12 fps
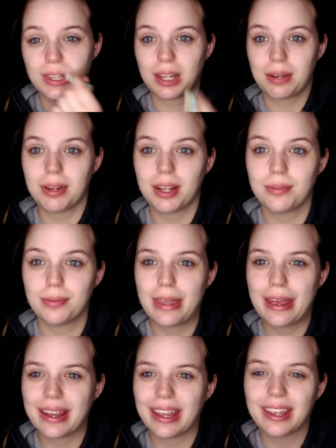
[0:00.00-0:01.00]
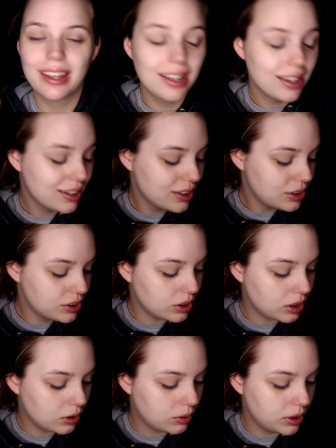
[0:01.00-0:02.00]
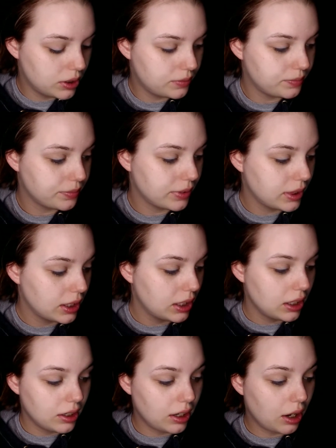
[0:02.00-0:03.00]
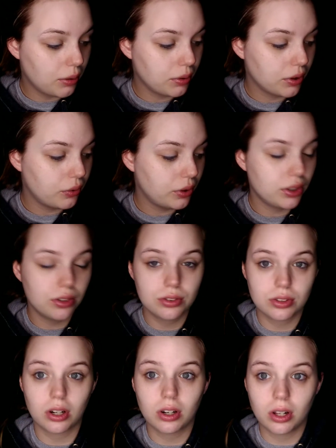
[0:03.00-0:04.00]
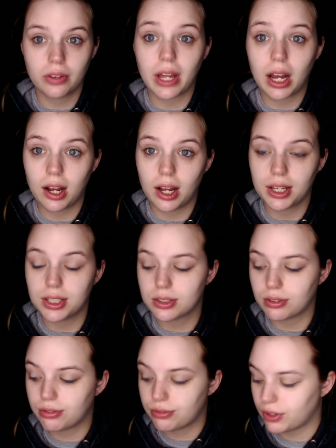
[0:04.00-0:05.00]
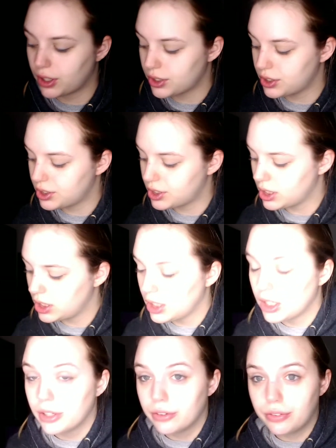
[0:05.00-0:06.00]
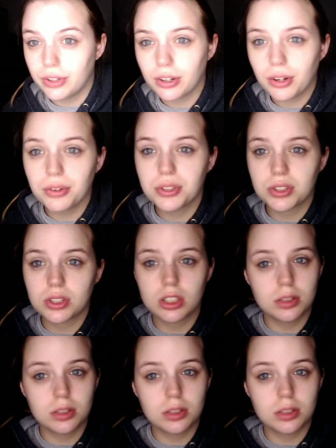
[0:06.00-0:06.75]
there we go. Okay, so now we're going to start on the eyes first. Fearow and